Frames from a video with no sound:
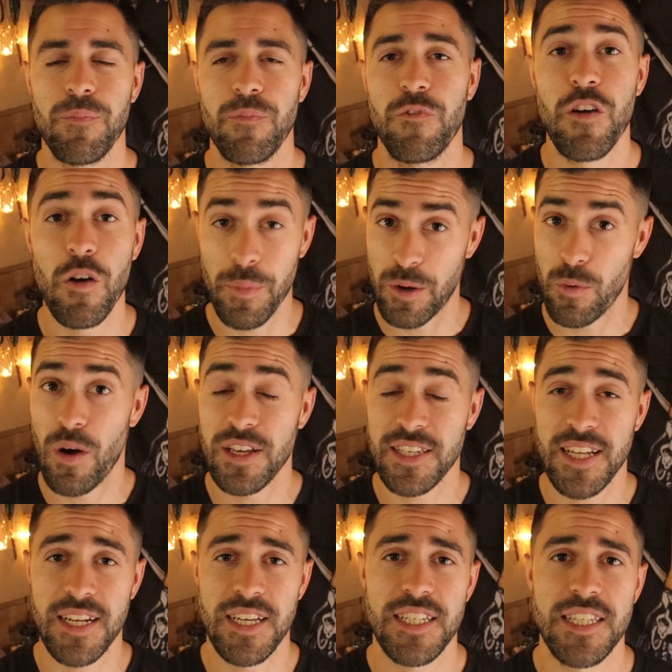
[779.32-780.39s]
filming-wise,
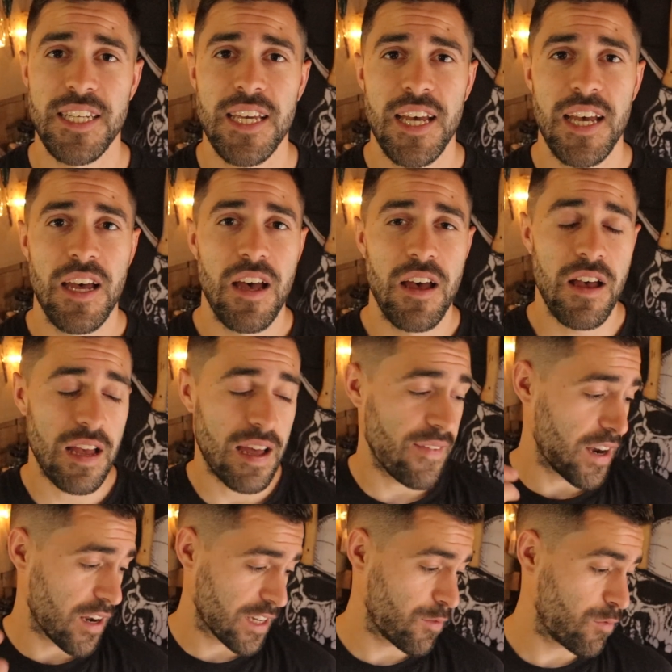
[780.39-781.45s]
that is. And
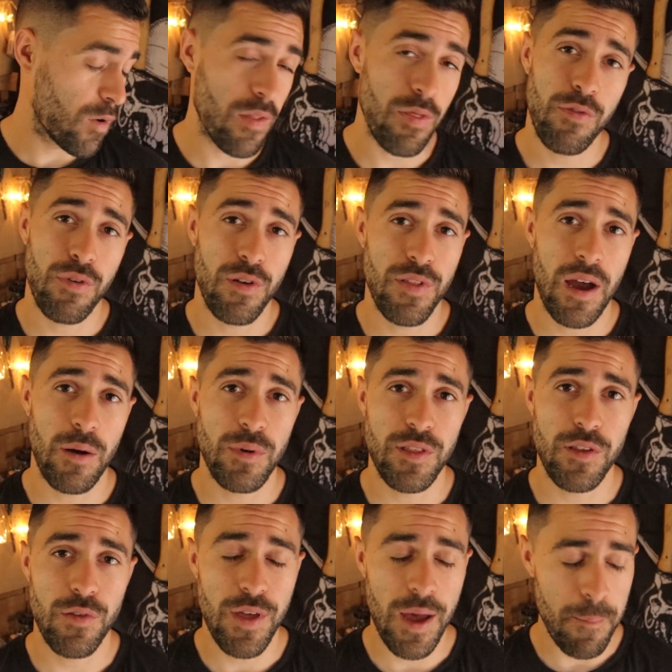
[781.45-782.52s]
then I can run through that
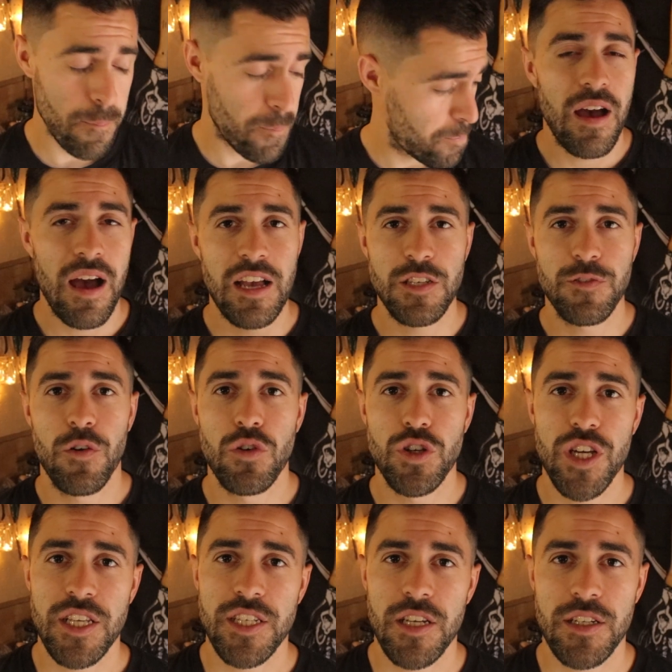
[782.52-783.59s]
with you then. As for
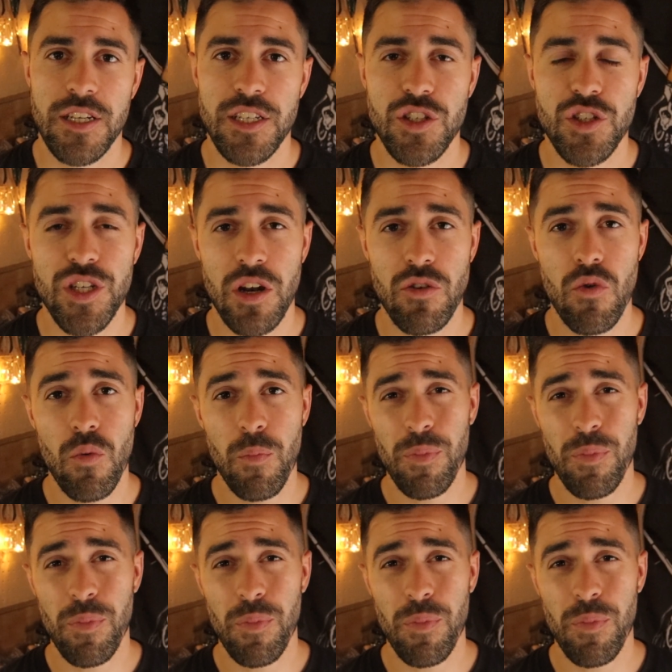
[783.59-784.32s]
Shed Sundays in general,